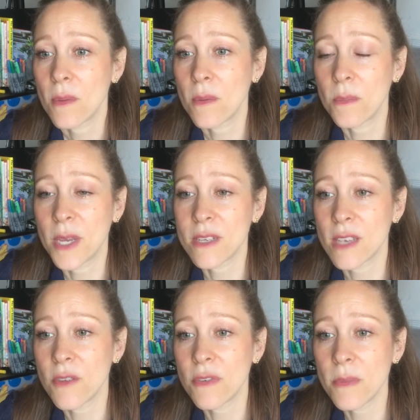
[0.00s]
Because
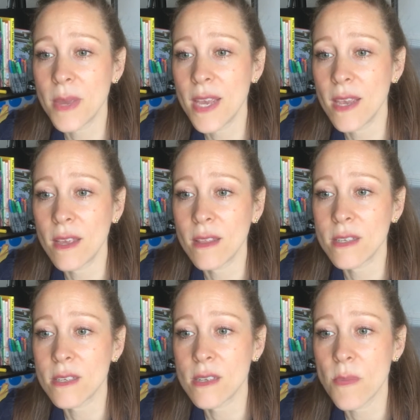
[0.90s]
like for me,
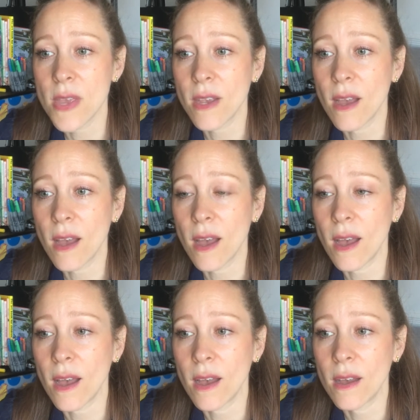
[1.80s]
this is something
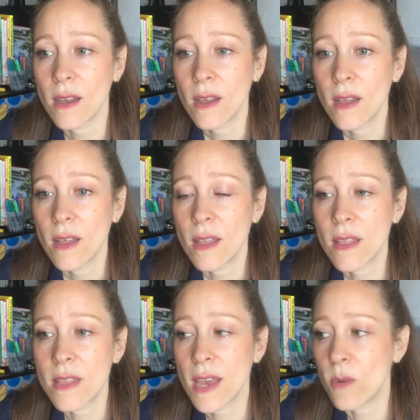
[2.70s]

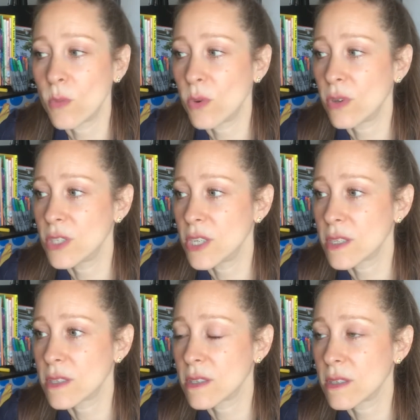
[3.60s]
that will
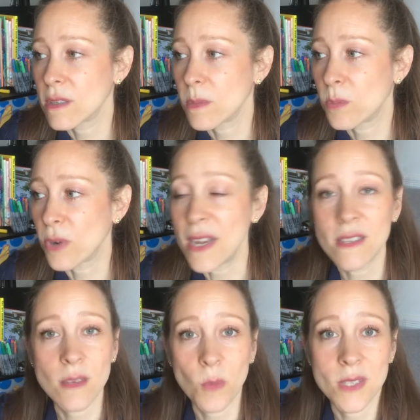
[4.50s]
just brighten
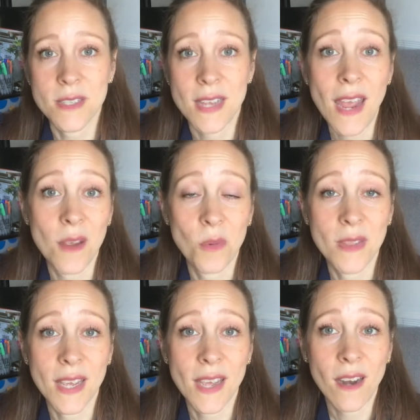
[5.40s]
someone's day when
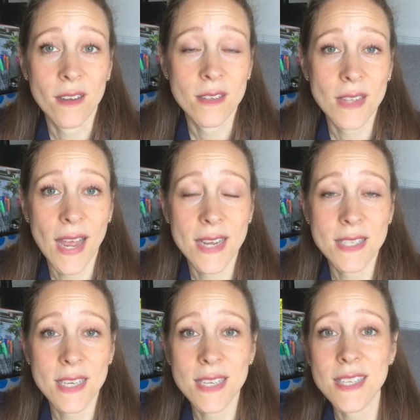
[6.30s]
they get it. And
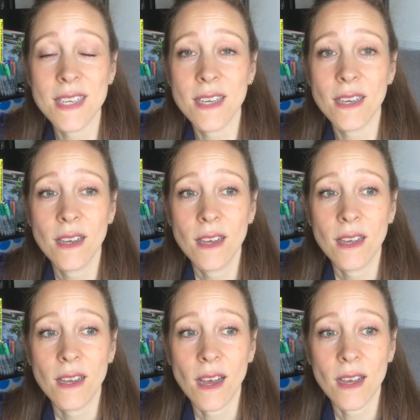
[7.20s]
it's easy
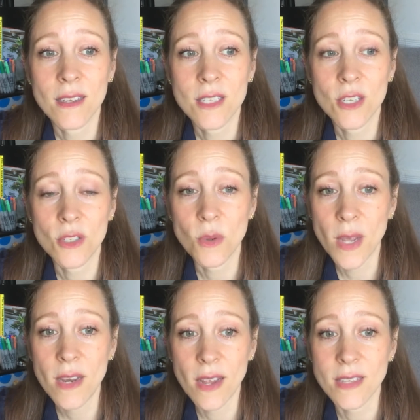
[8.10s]
to do
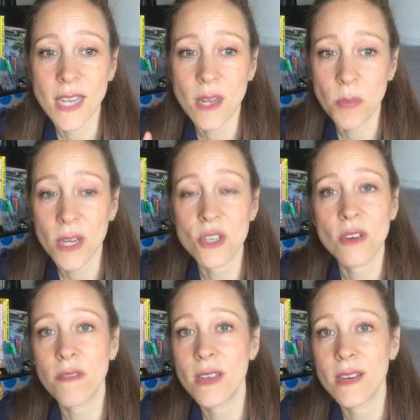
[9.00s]
it and take a
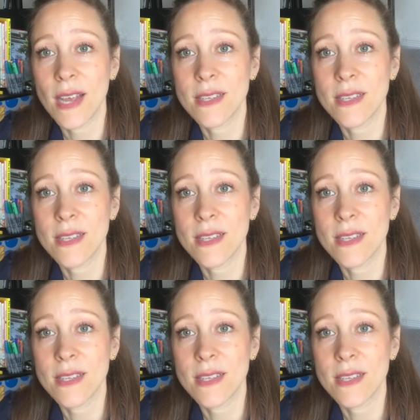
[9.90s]
picture of it and